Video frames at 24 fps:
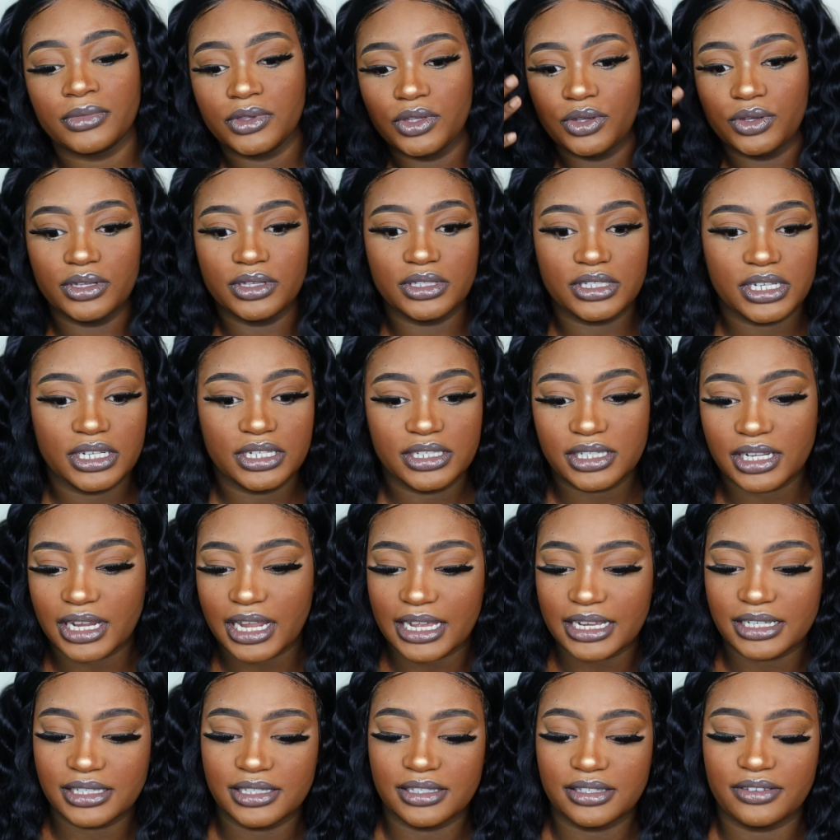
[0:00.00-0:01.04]
You can change
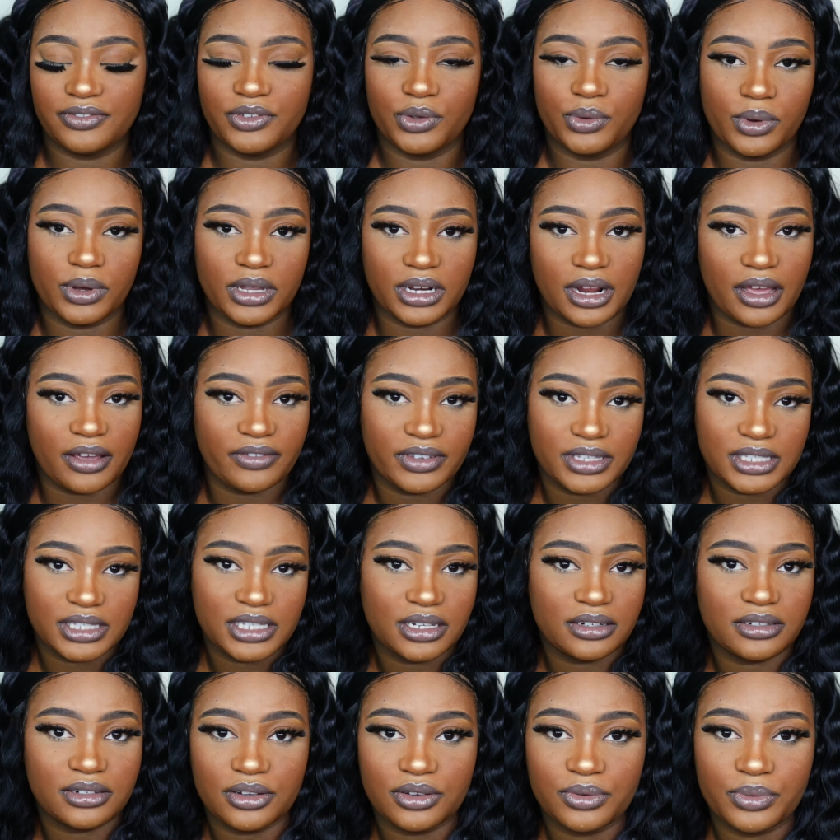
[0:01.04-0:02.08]
lashes if you want,
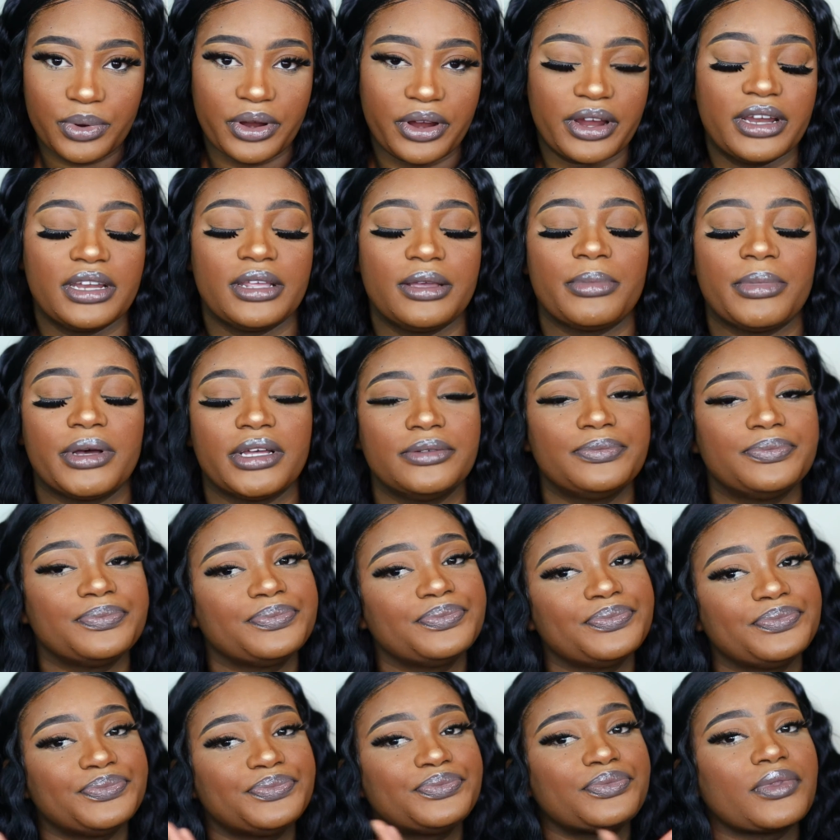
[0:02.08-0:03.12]
obviously, or don't wear any, but
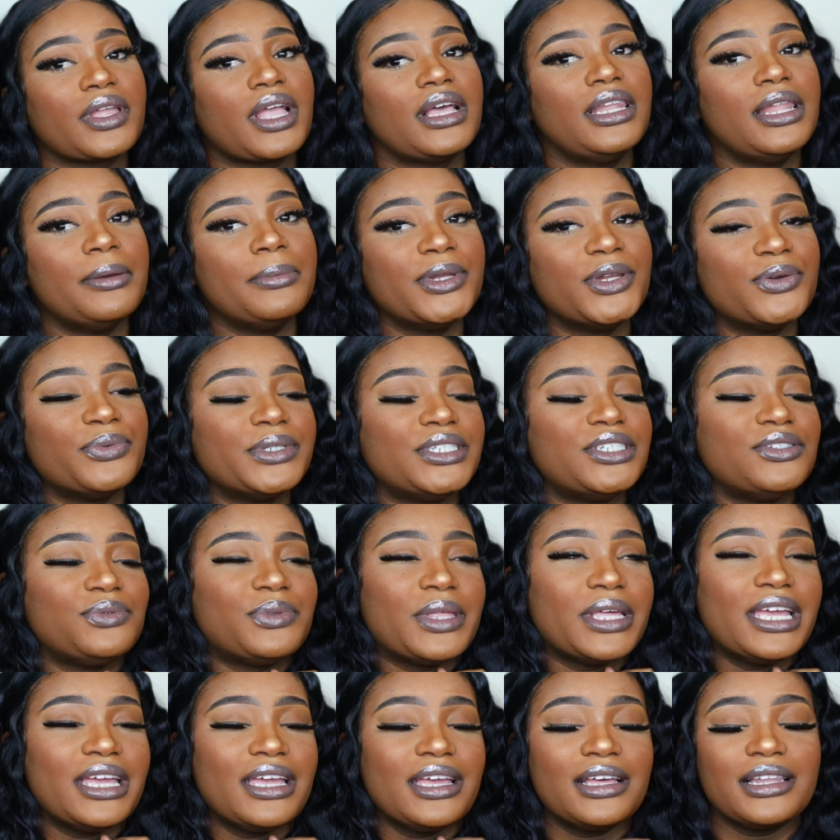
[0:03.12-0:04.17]
let me know what you
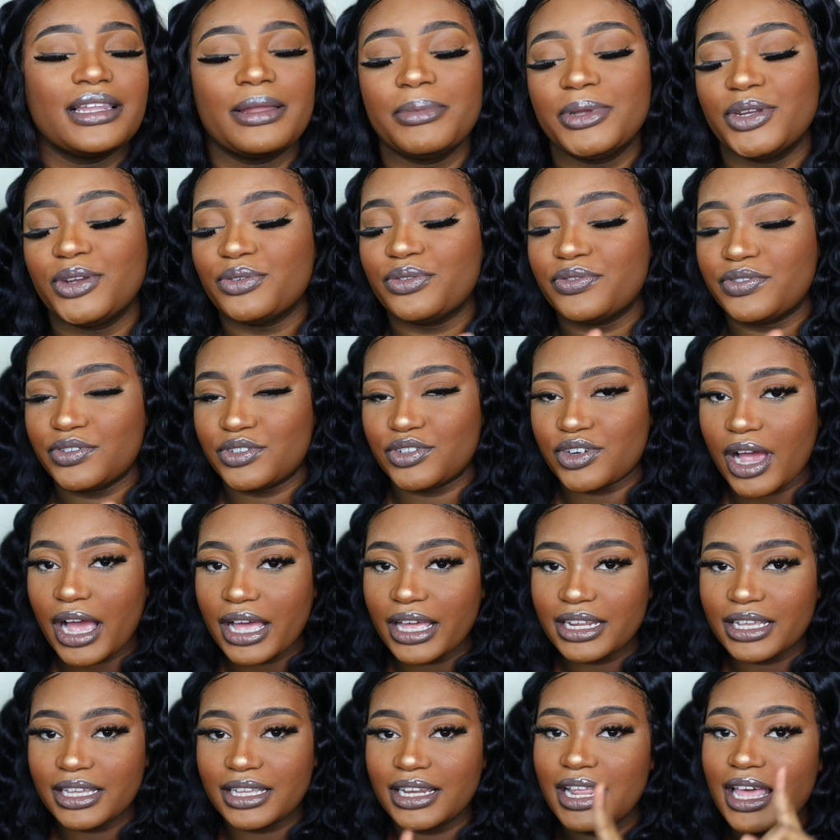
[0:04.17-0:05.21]
think. Let me know if you
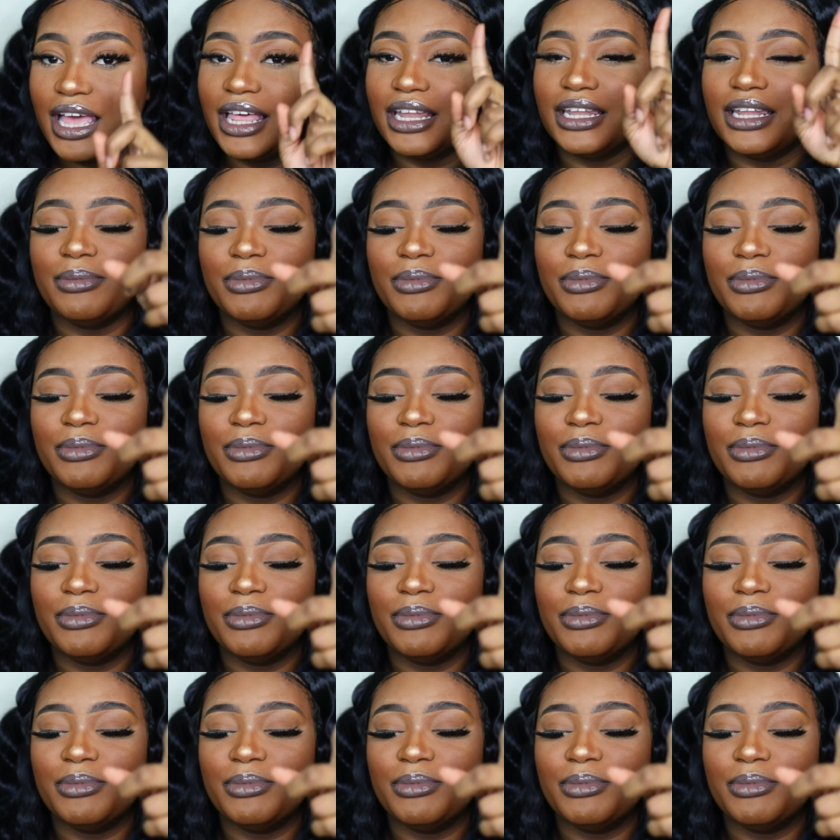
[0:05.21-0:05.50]
tried it.